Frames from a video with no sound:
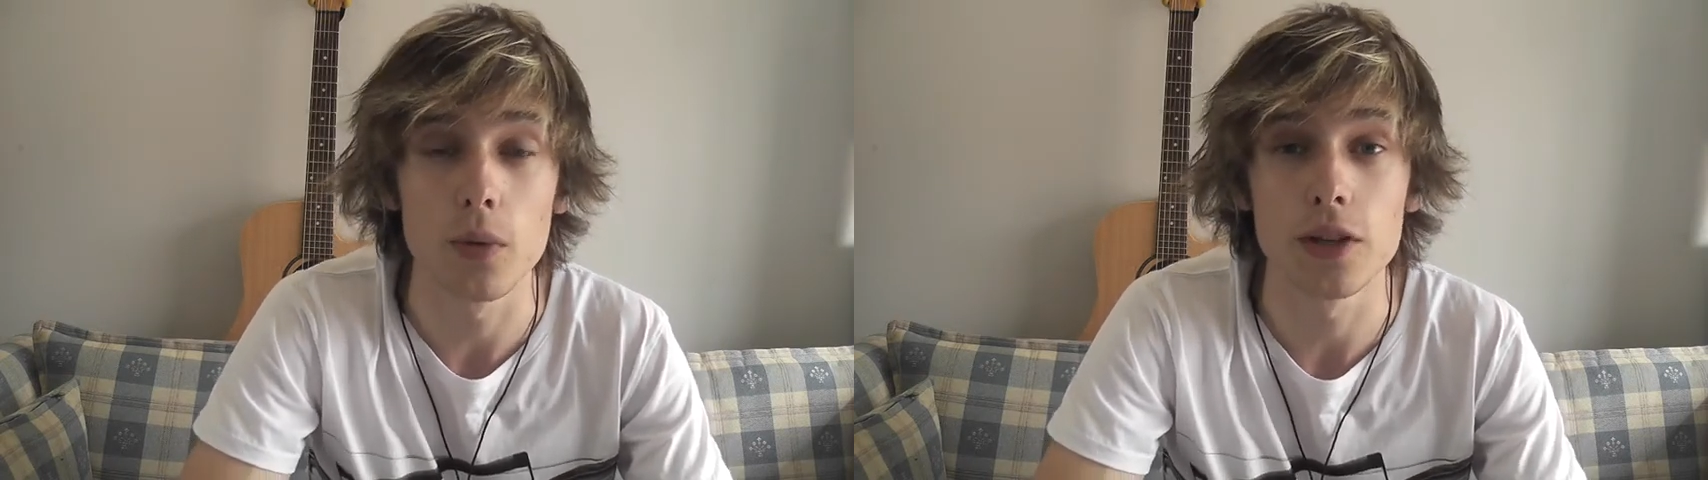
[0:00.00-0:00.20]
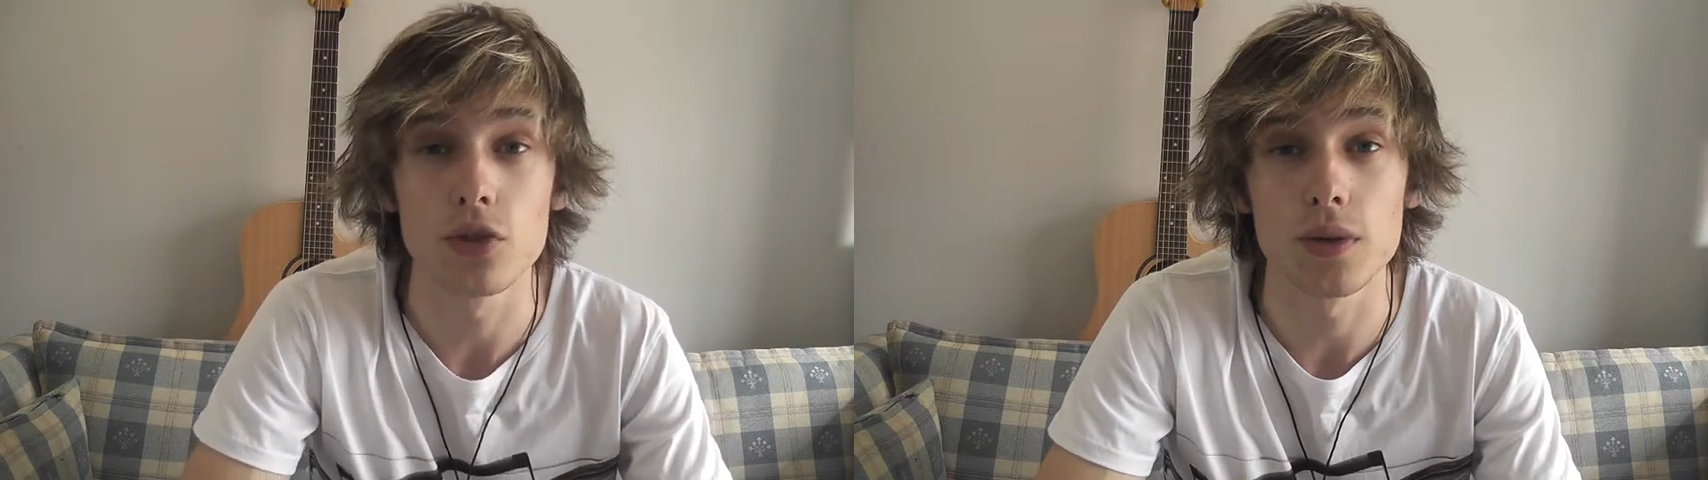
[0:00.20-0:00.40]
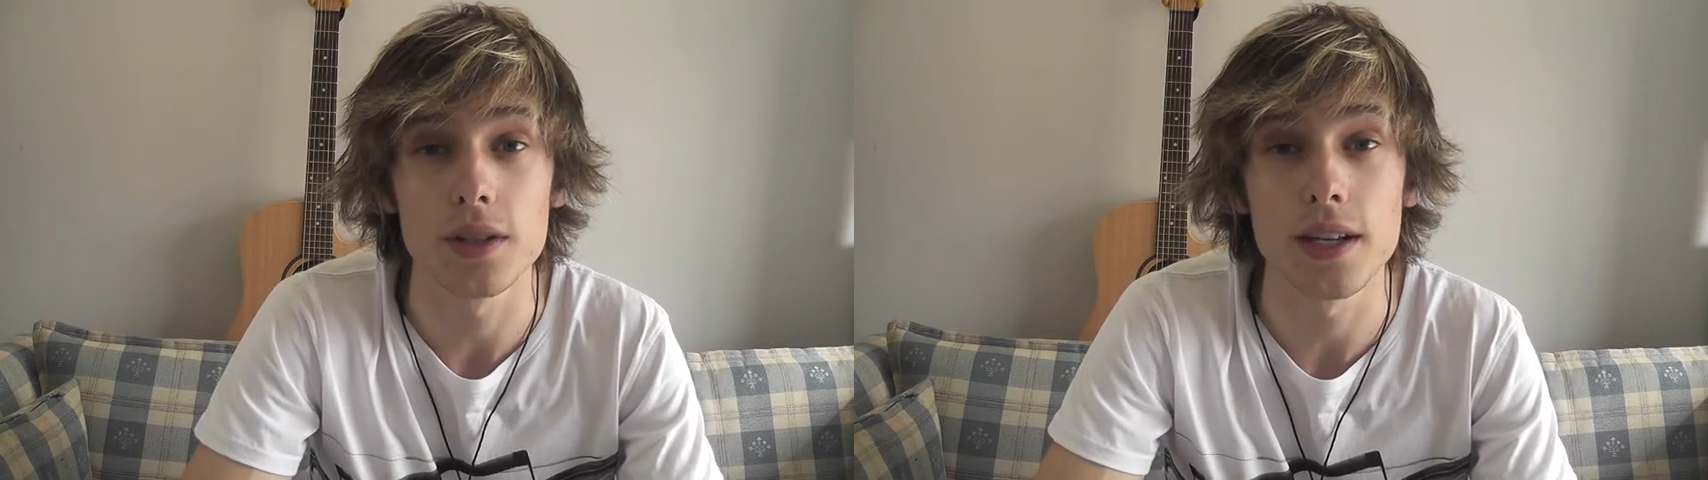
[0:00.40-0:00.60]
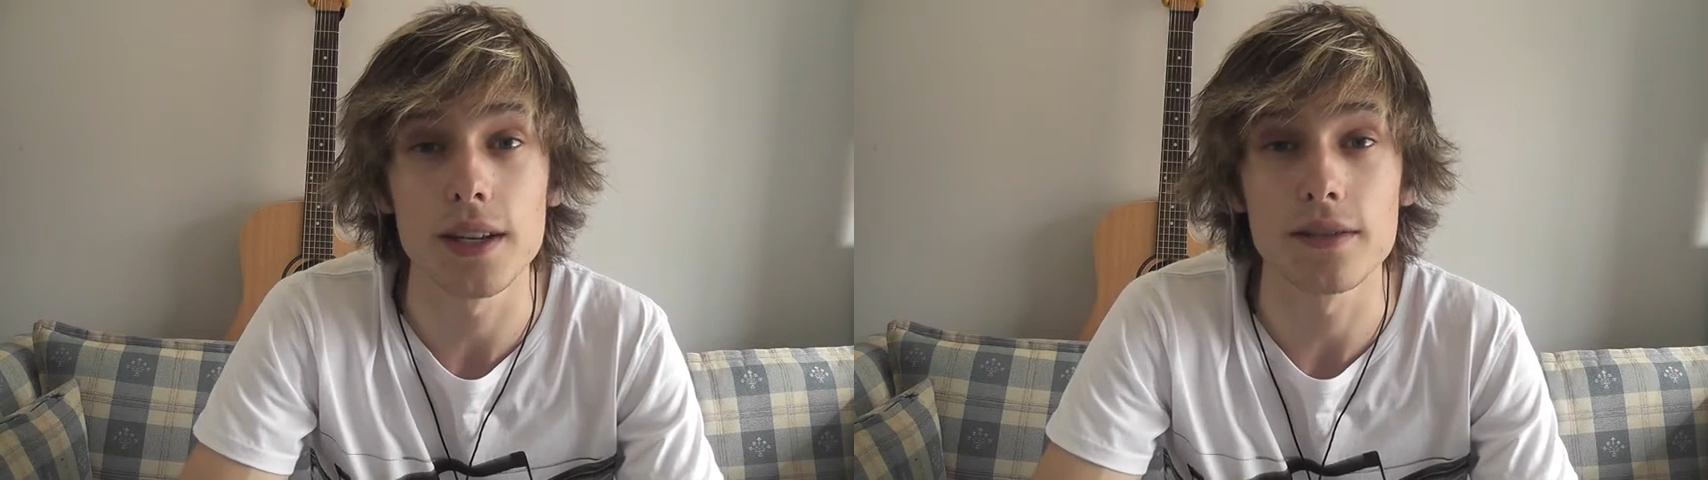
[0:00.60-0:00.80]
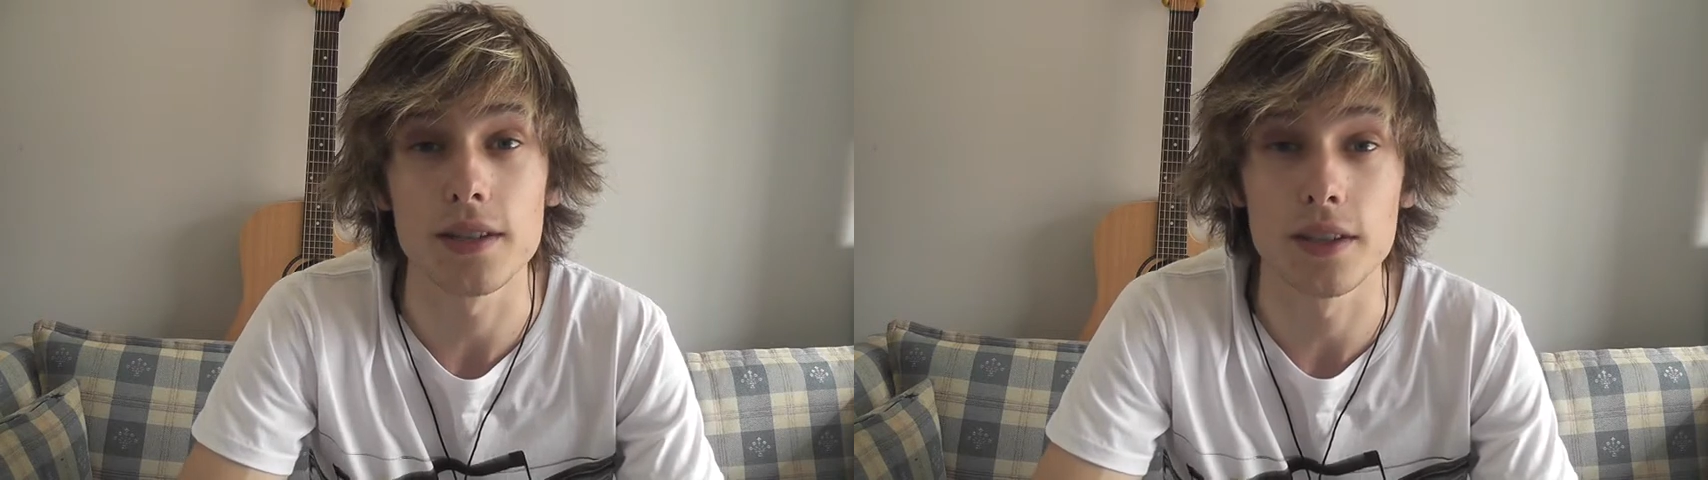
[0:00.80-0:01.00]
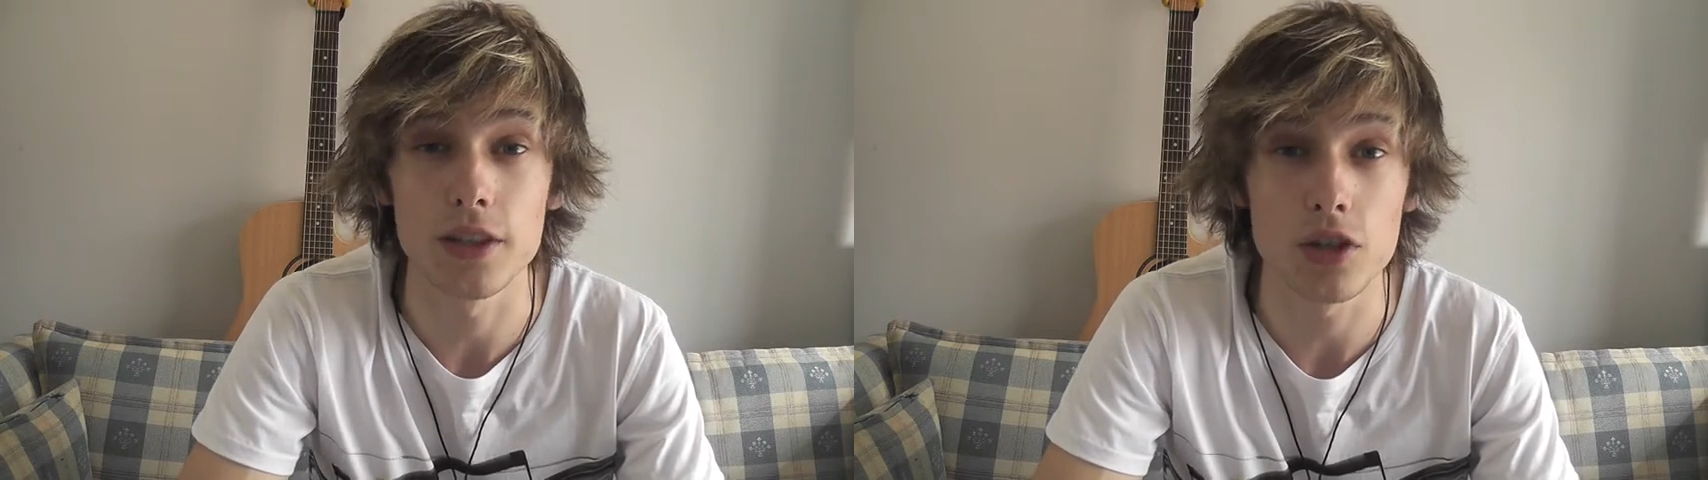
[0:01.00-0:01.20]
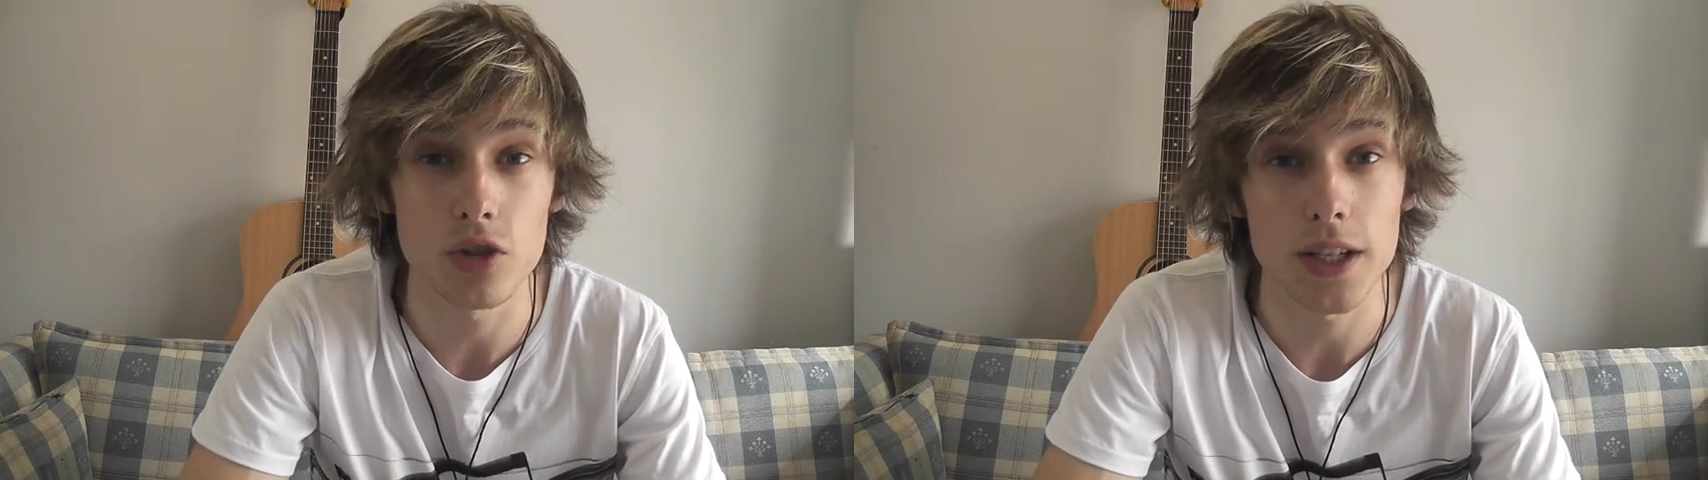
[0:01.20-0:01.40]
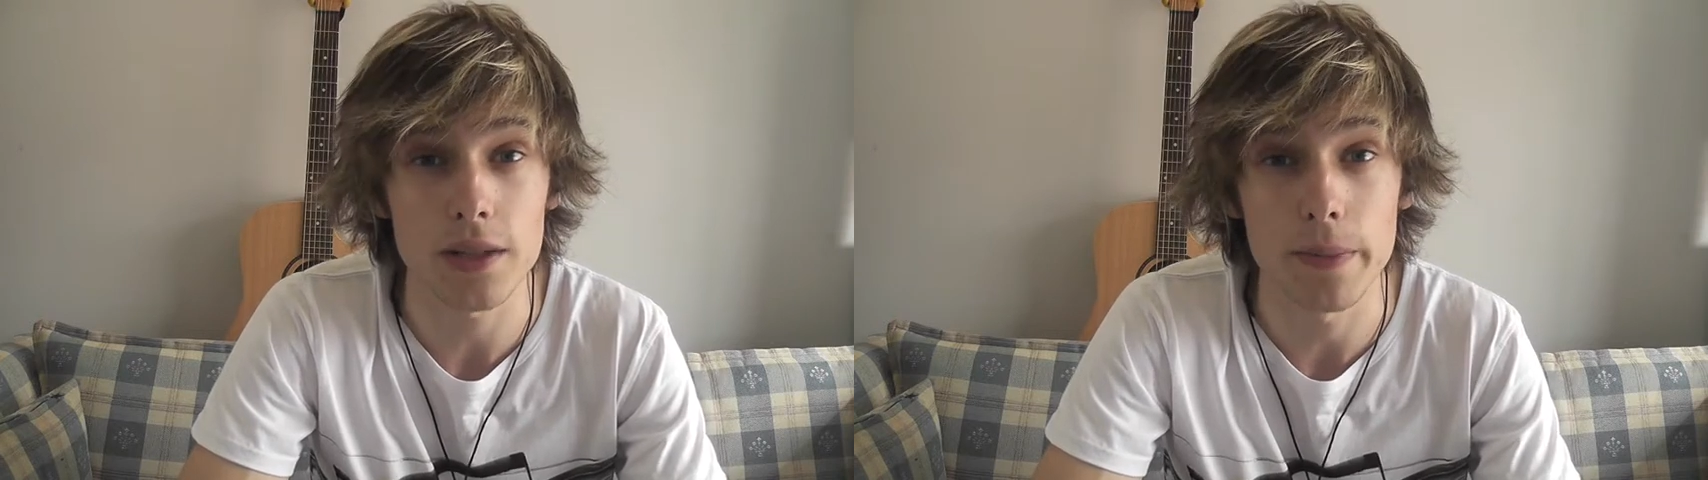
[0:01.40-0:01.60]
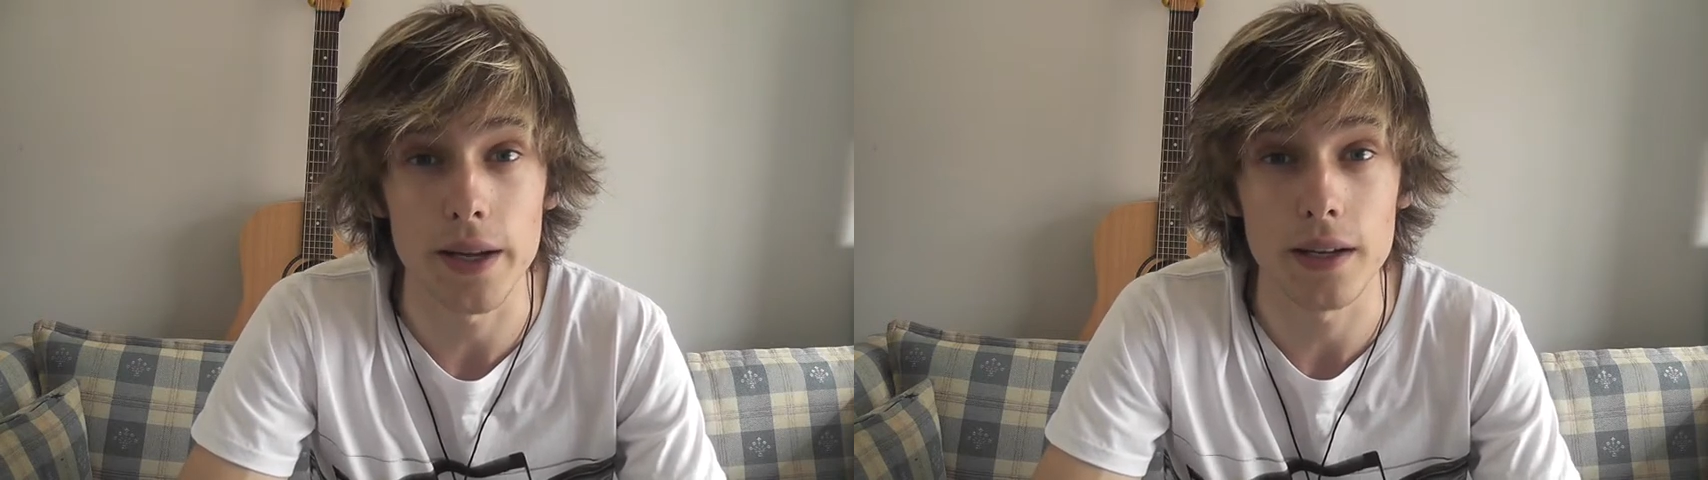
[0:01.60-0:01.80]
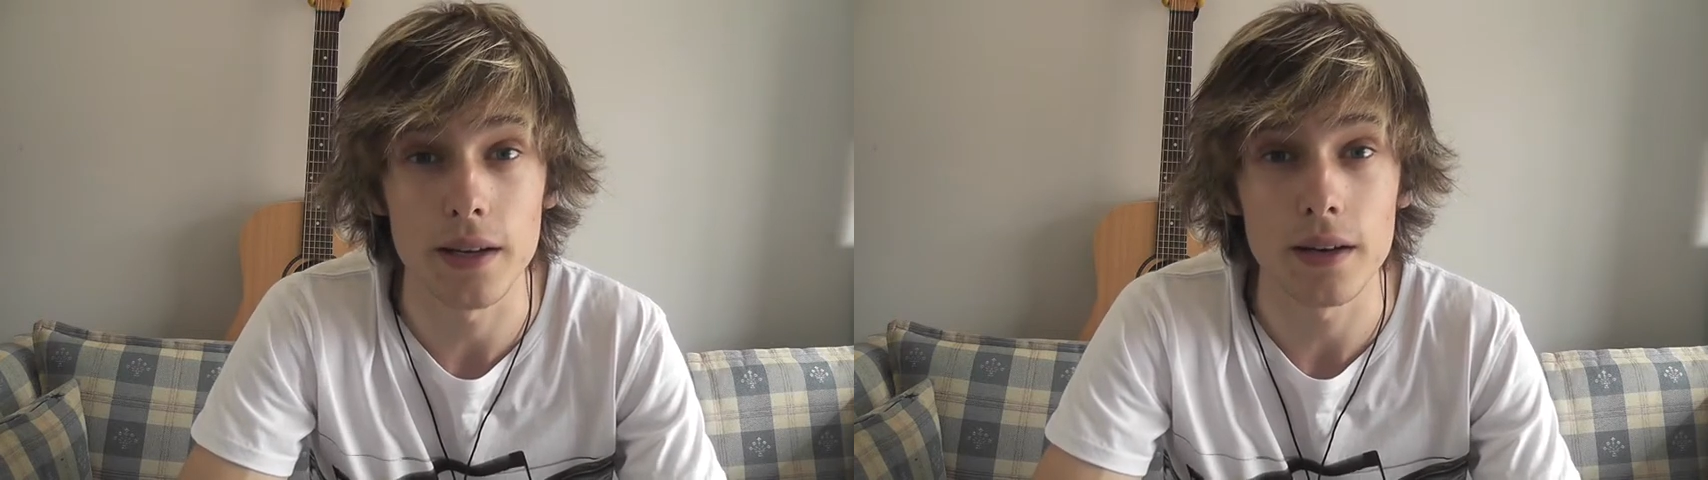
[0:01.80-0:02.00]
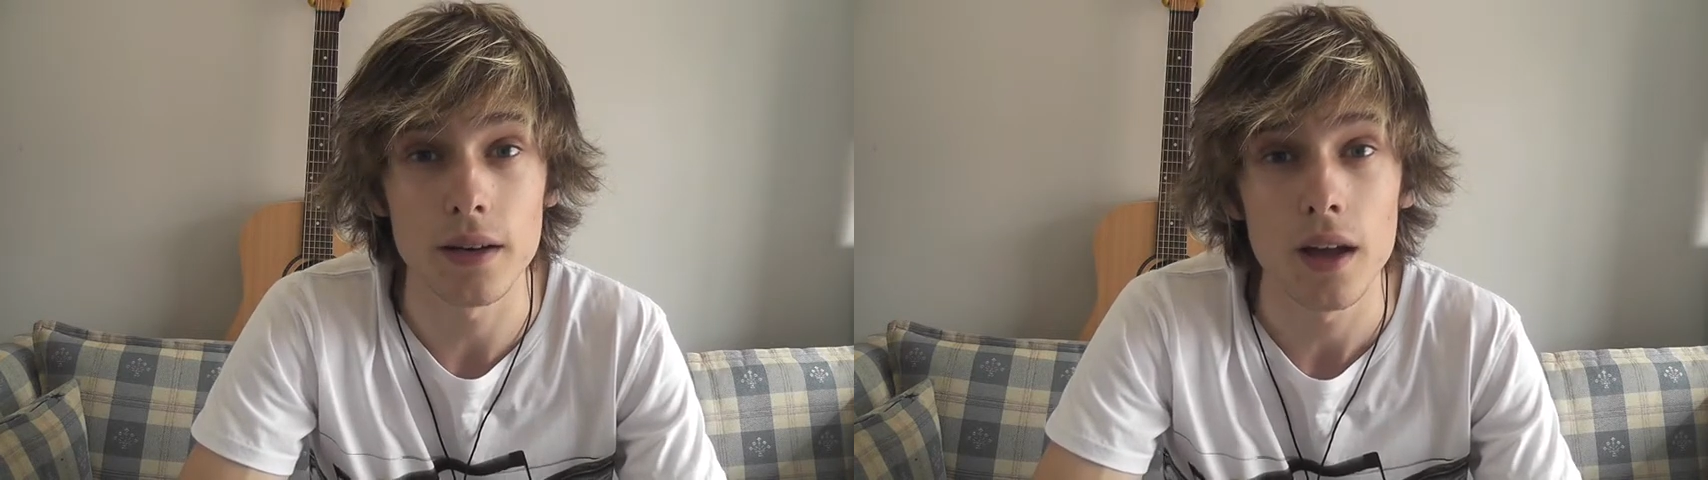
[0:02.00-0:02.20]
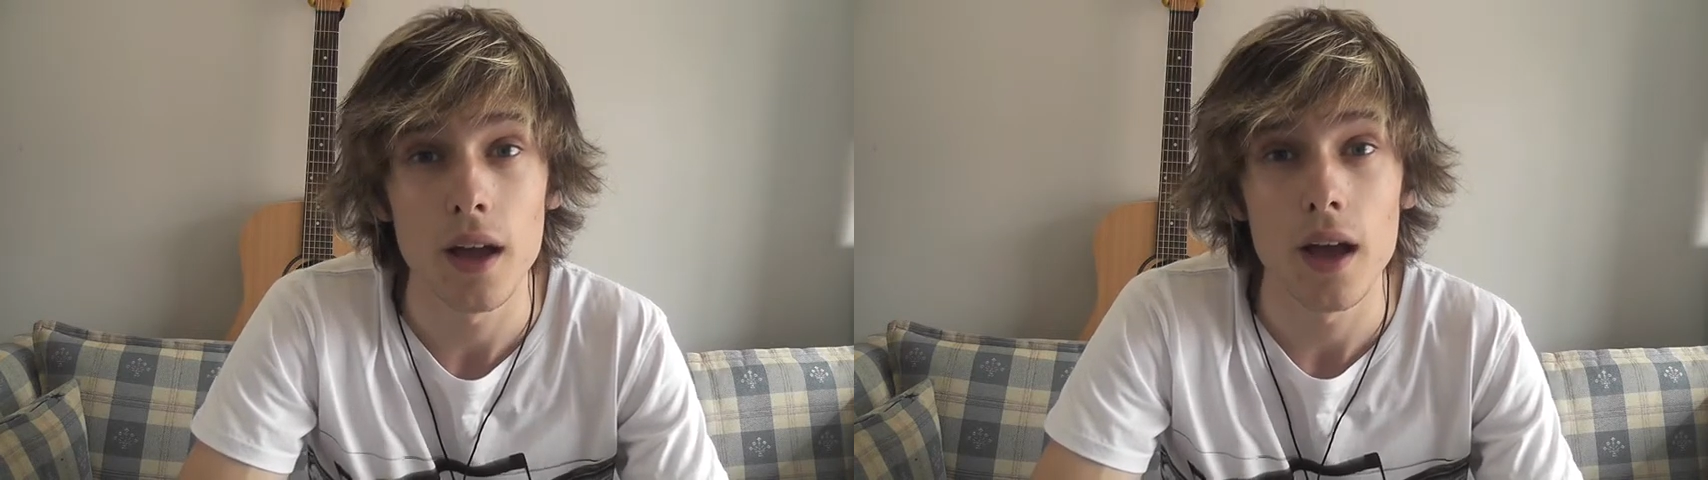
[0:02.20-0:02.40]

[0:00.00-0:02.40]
which receives a distress beacon